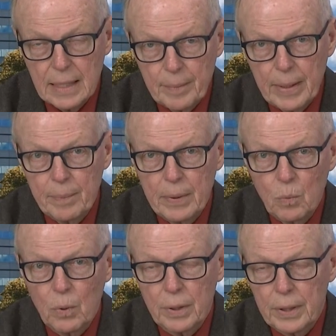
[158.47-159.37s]
they may be
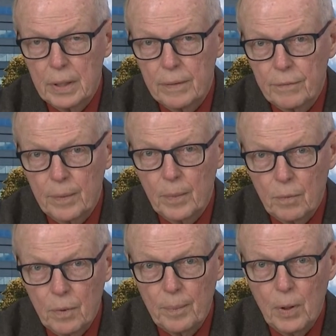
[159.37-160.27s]
working from a
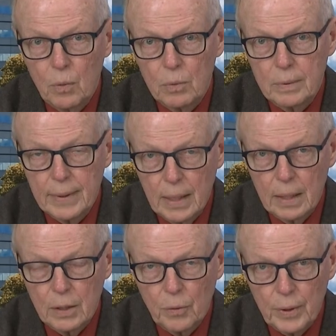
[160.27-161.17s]
remote uh,
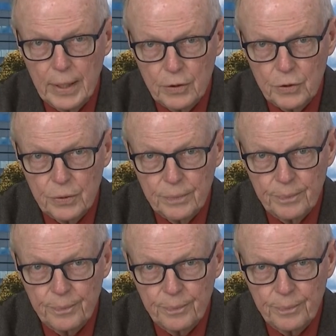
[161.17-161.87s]
location.